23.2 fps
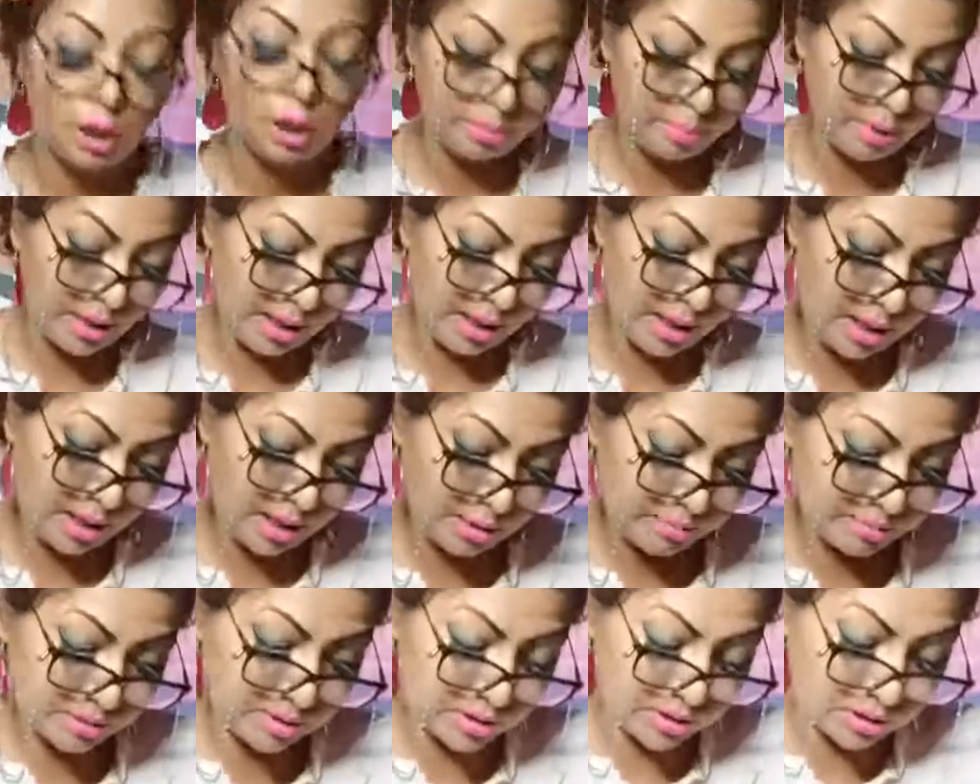
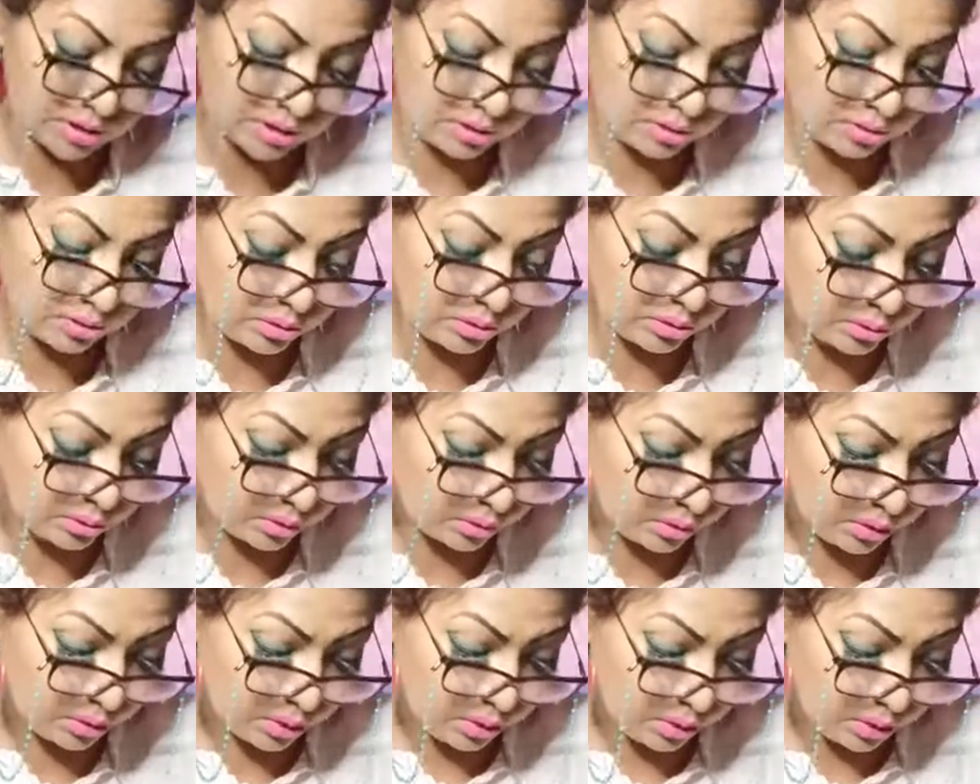Perhaps it's to
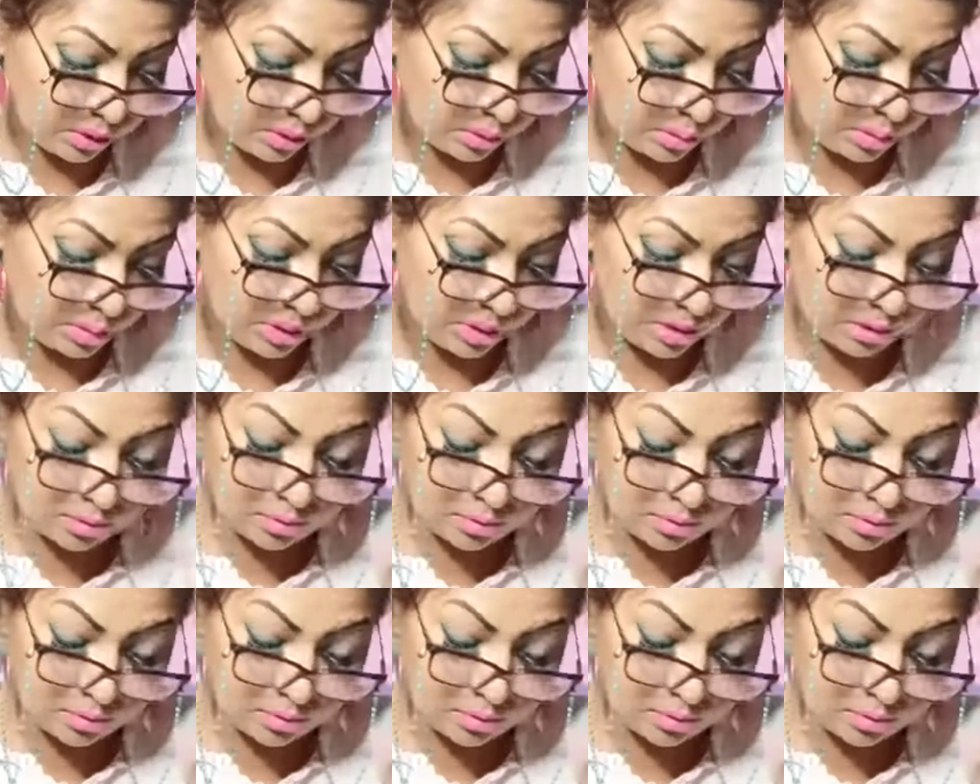do with,